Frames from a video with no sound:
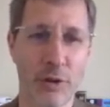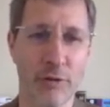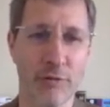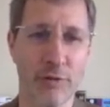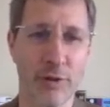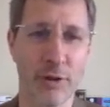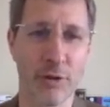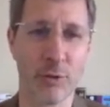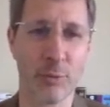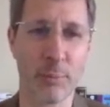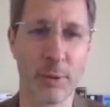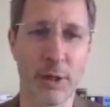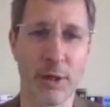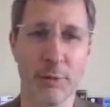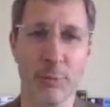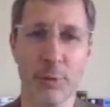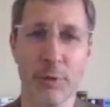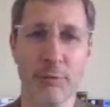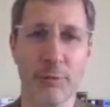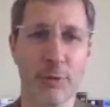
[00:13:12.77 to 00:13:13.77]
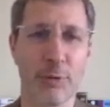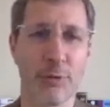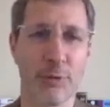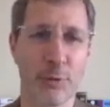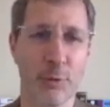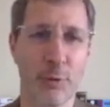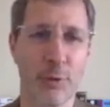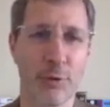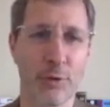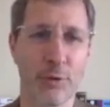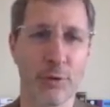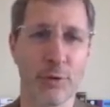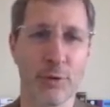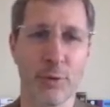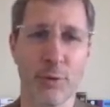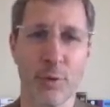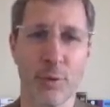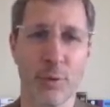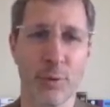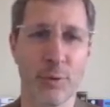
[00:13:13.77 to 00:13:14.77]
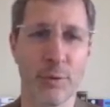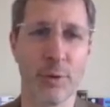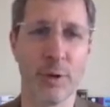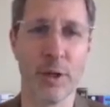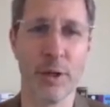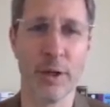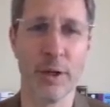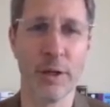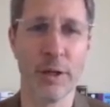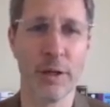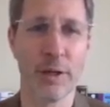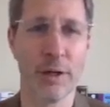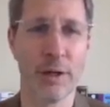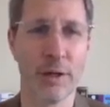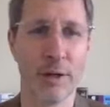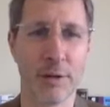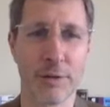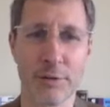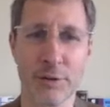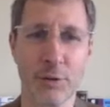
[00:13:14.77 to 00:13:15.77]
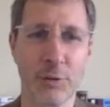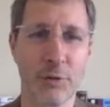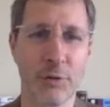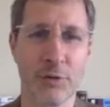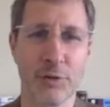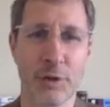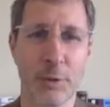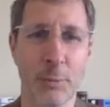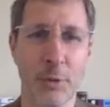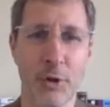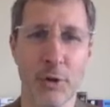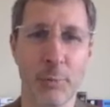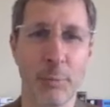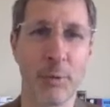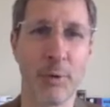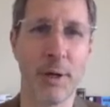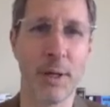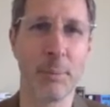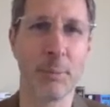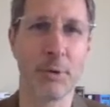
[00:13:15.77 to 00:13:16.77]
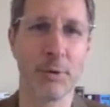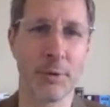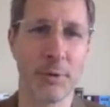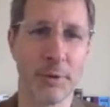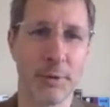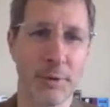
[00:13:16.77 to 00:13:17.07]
either by reverse order or using some other parameter.